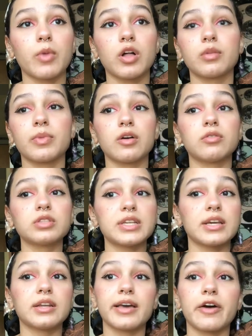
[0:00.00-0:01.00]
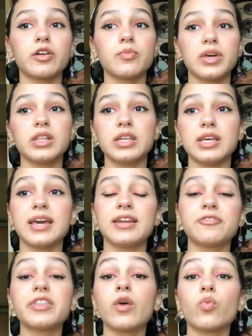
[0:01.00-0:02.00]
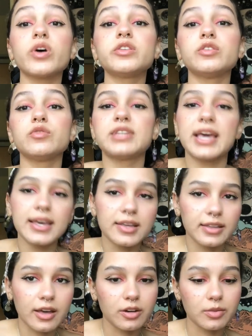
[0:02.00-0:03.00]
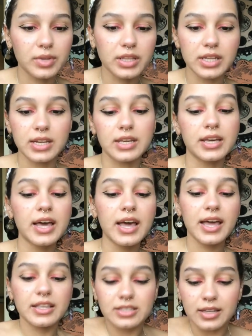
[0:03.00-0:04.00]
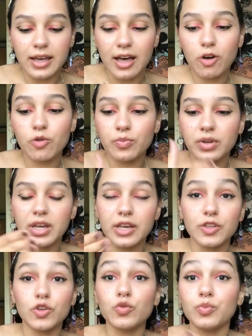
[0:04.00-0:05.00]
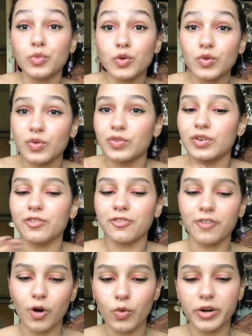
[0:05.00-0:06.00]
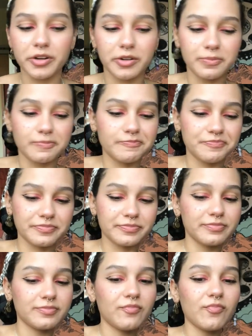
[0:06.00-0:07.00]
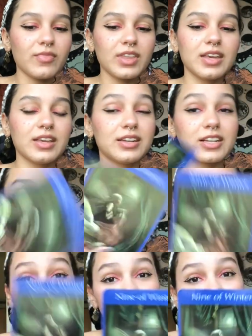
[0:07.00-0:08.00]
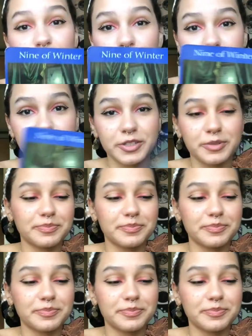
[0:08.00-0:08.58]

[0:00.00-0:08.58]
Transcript: all about taking accountability. And if that was you, take accountability to help you move forward. Next, we have the Nine of Winter.